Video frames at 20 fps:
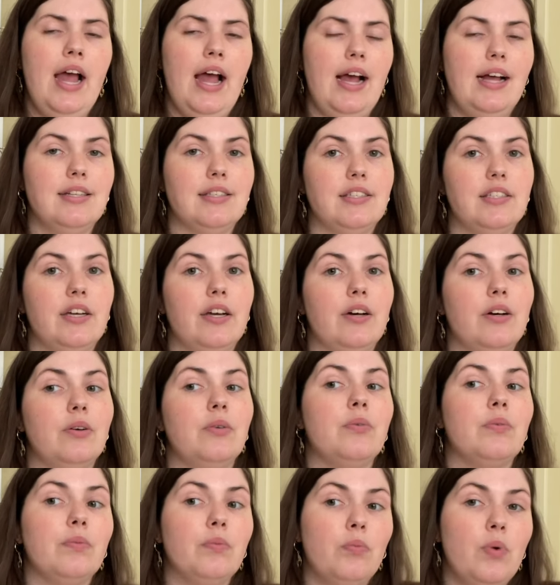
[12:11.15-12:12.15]
And
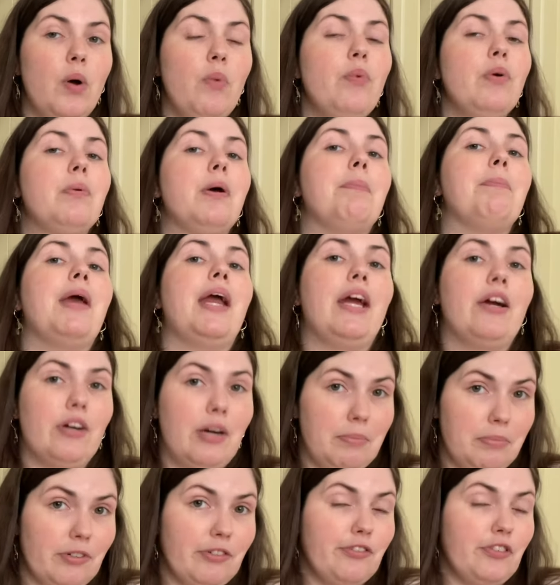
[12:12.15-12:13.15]
so, what would a
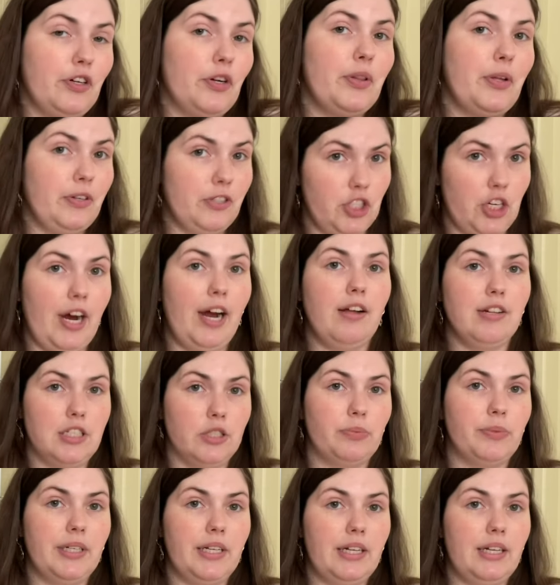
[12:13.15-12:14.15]
parent prefer their child
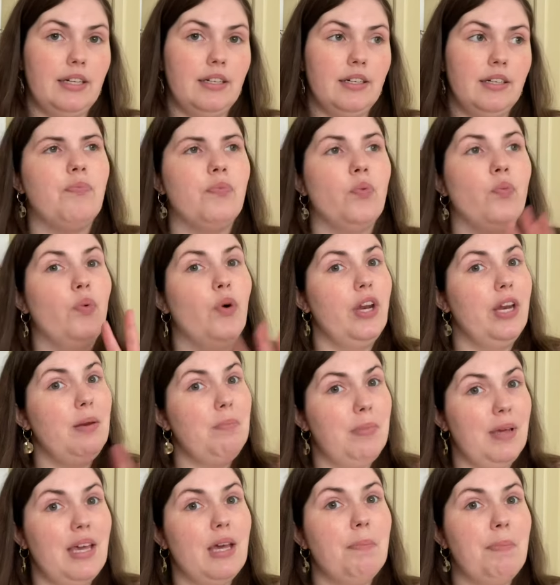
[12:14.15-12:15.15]
to read? Would
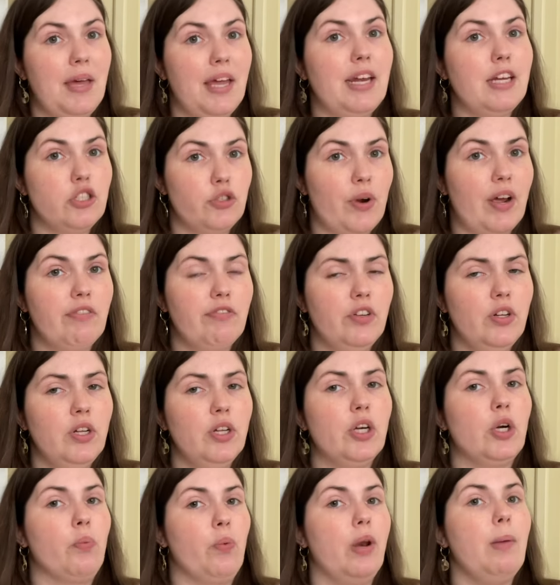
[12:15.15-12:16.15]
it be a Penny
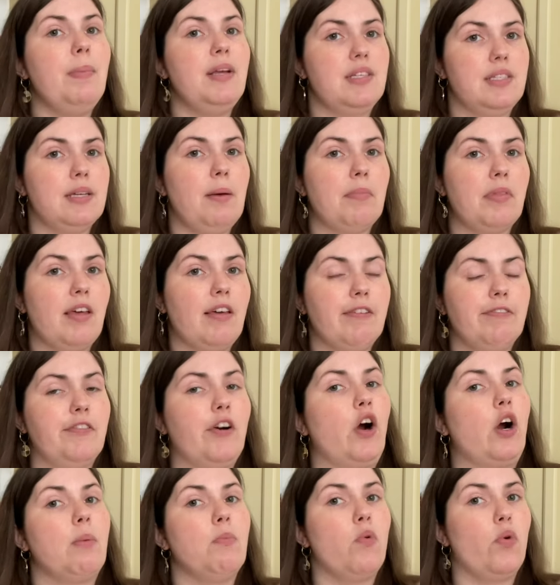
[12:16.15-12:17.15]
Dreadful, or would it be something
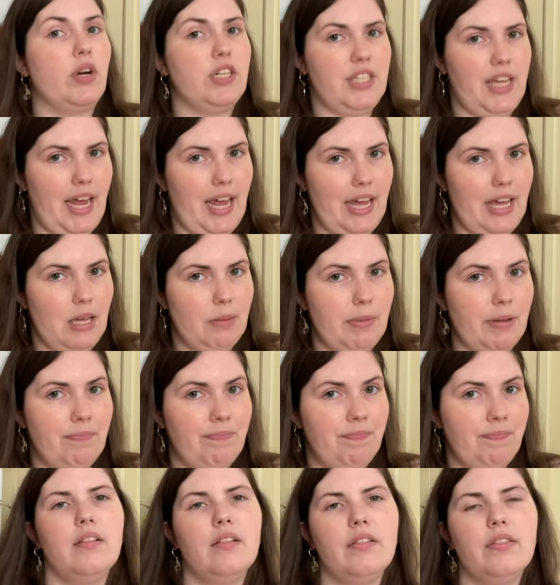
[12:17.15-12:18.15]
far more tame?
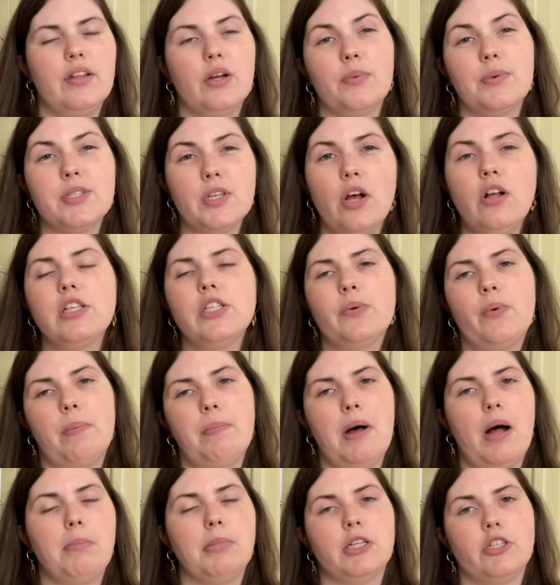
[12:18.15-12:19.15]
There was also a
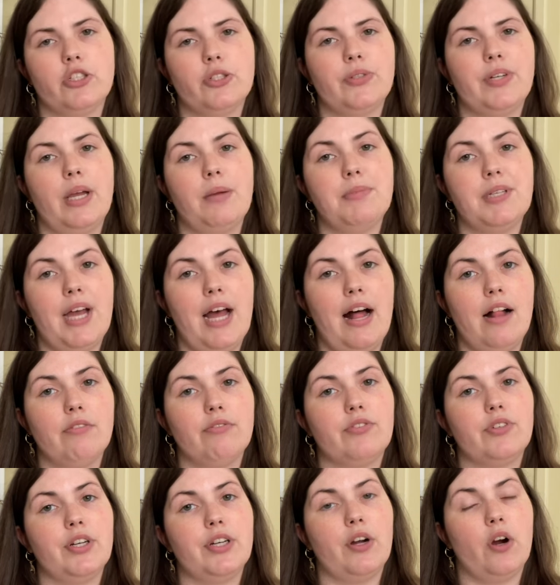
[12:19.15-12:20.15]
publisher named
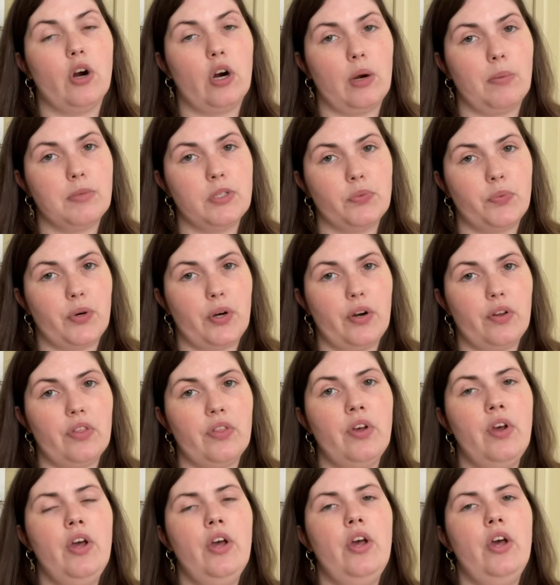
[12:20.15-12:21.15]
Alfred Harmsworth,
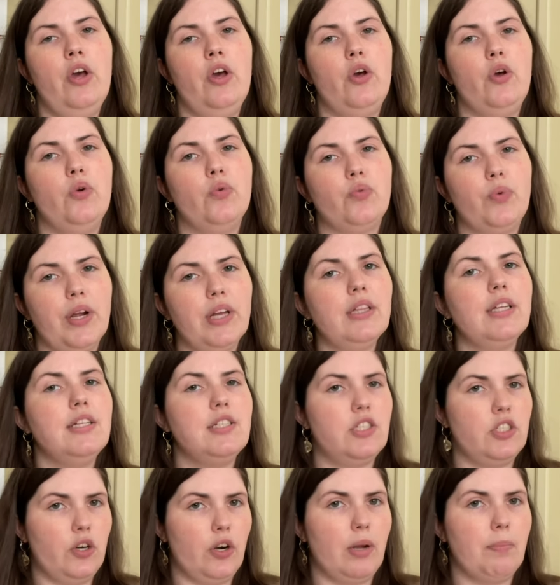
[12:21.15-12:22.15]
who really
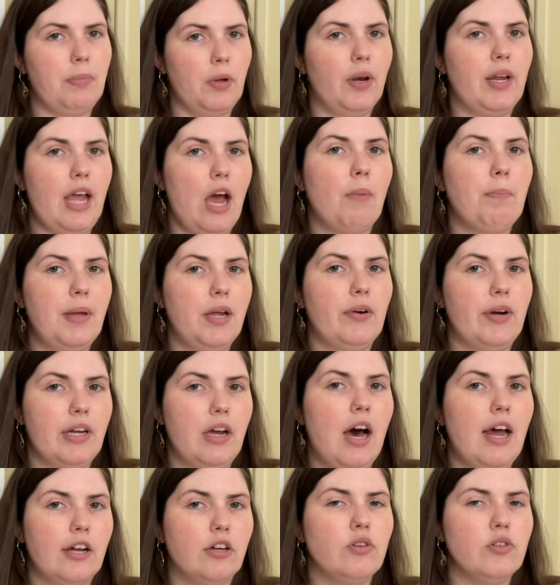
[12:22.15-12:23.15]
started putting out
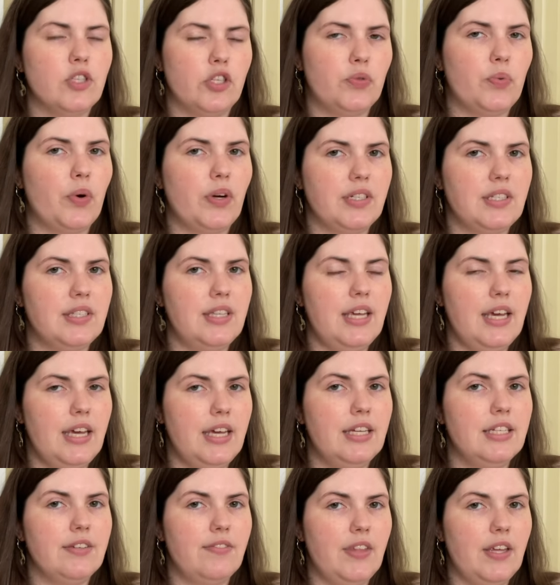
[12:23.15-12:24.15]
periodicals towards the
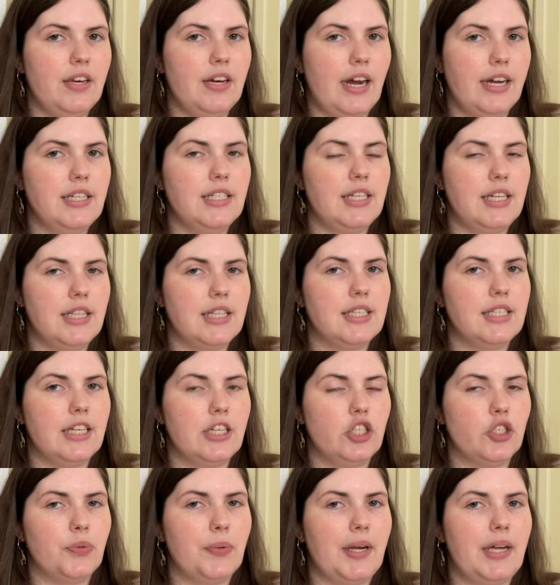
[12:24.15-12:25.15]
end of the 19th
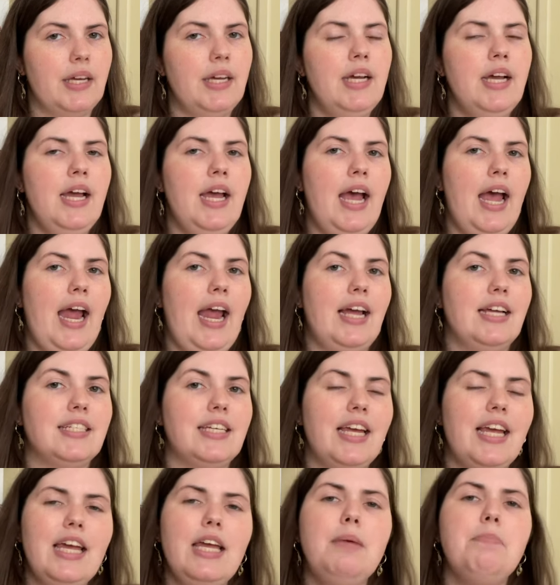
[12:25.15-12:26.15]
century, and
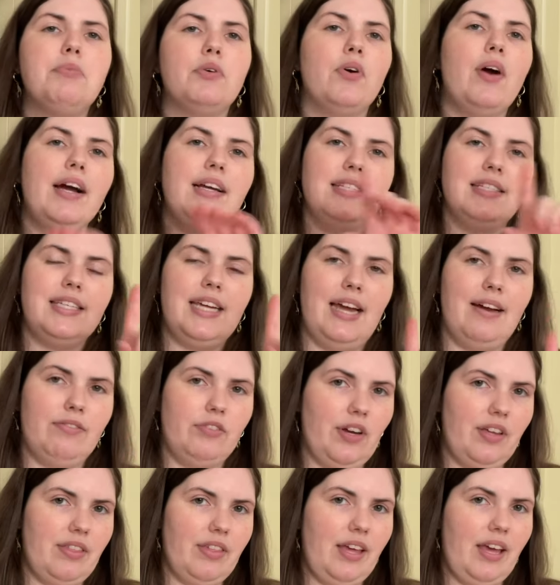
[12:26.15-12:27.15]
he priced
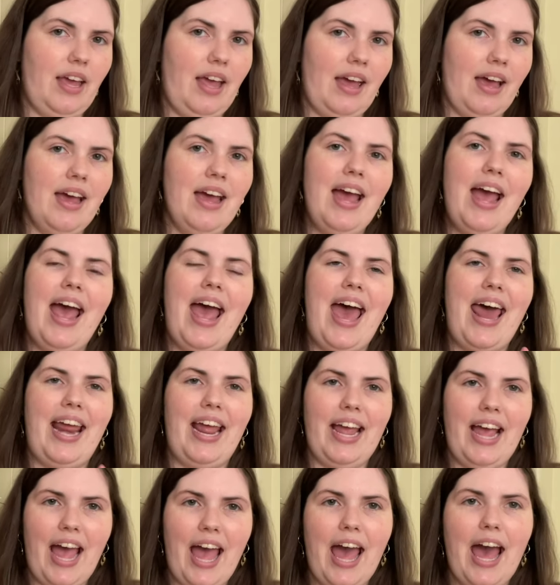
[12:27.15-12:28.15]
everything at
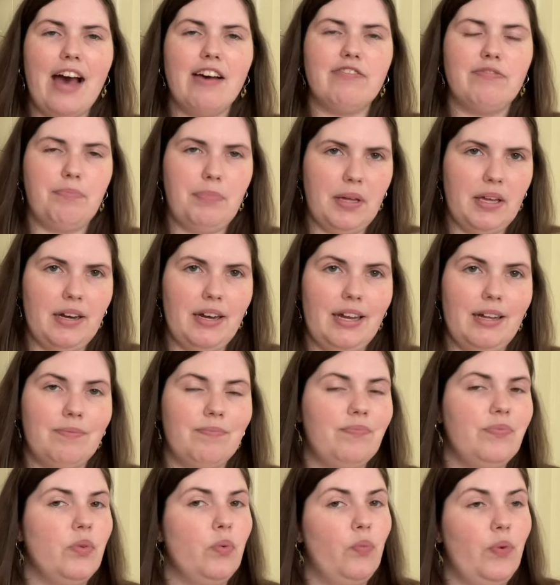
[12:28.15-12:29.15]
a half penny,
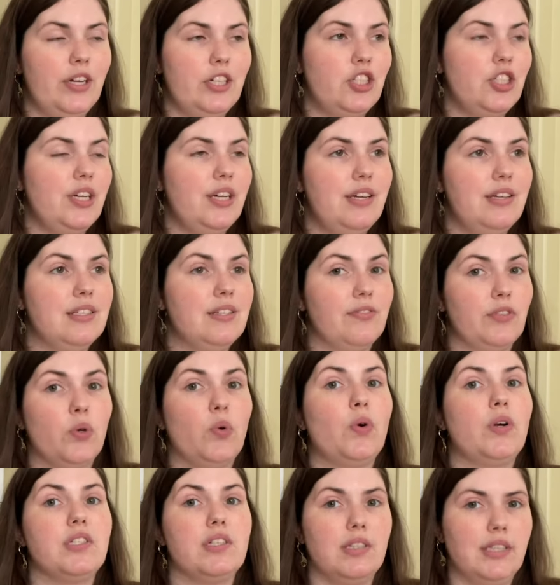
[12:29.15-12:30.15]
which is, of
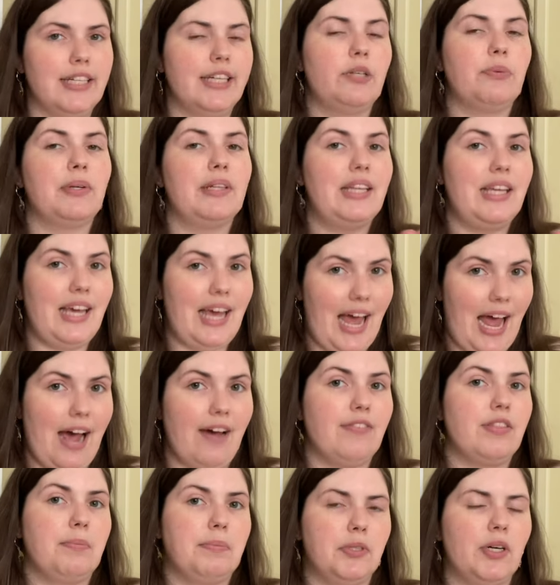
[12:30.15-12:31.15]
course, literally
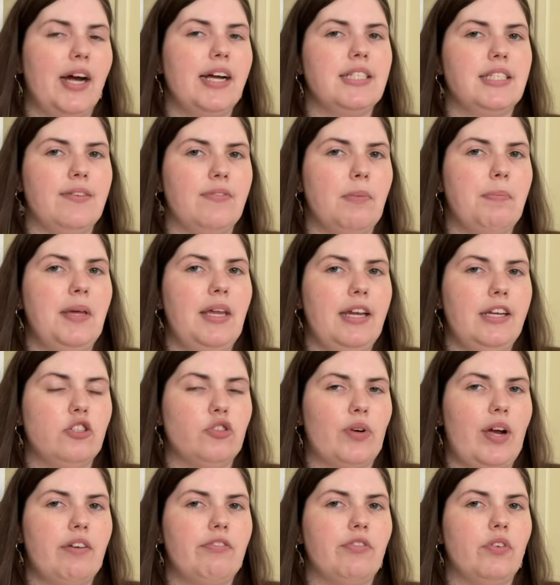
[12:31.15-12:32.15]
half the price of the Penny
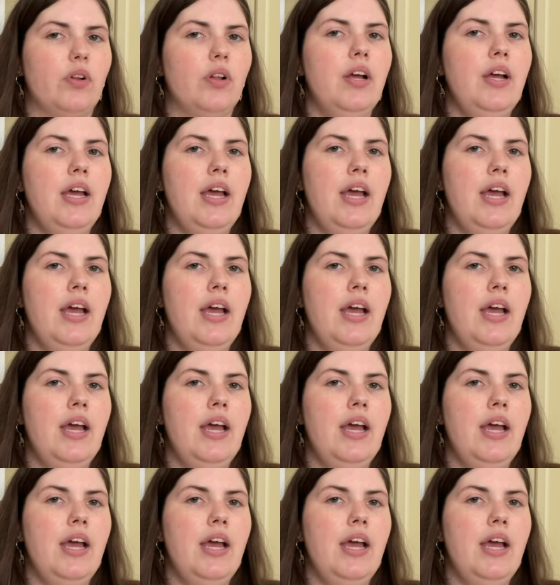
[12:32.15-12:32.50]
Dreadful.